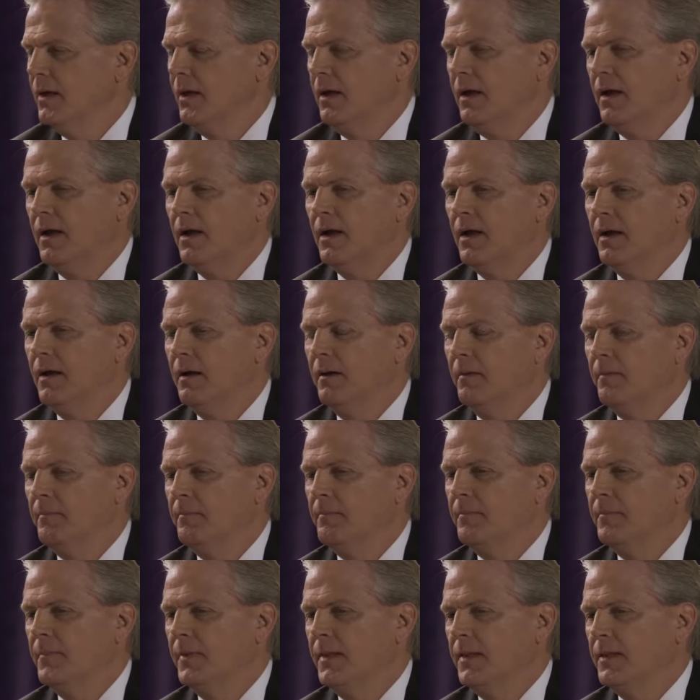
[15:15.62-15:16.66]

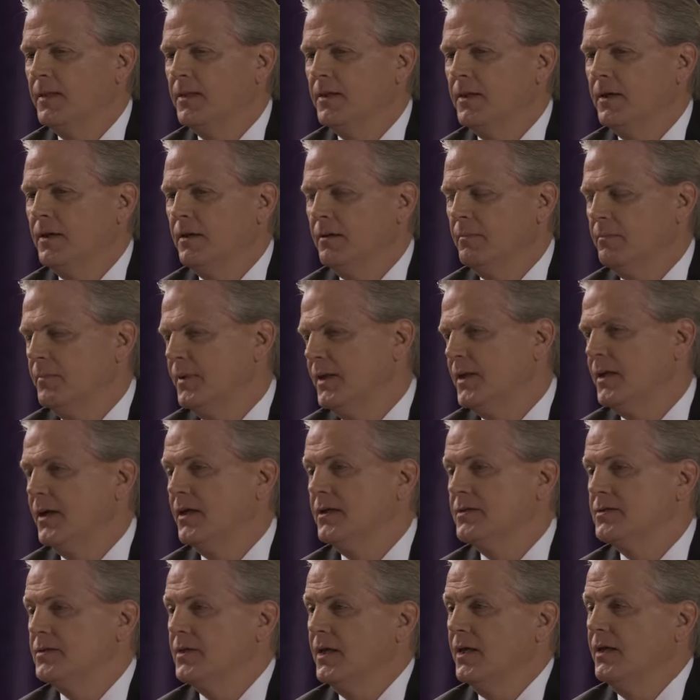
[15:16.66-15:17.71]

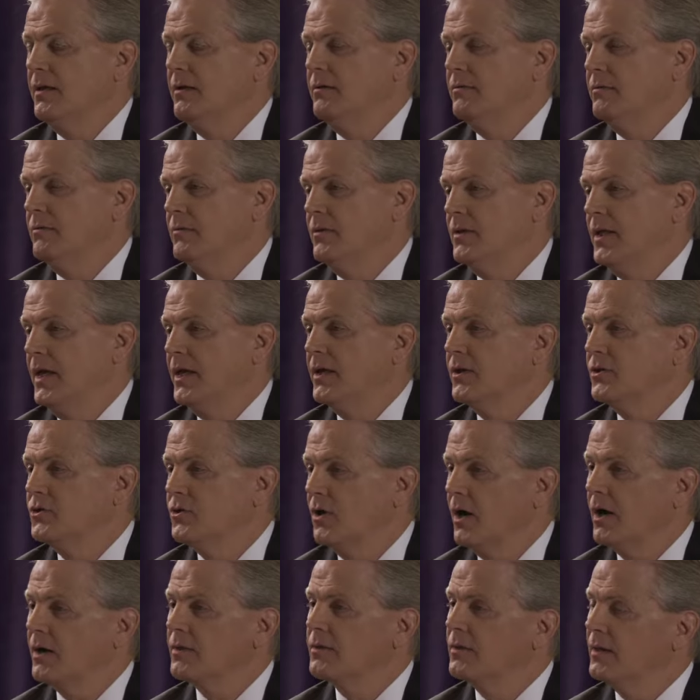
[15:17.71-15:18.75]
because they can
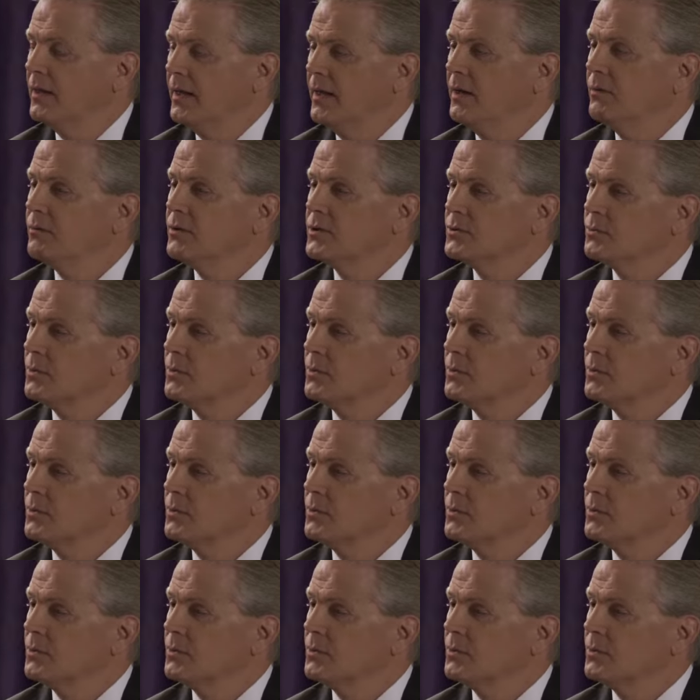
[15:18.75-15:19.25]
talk the language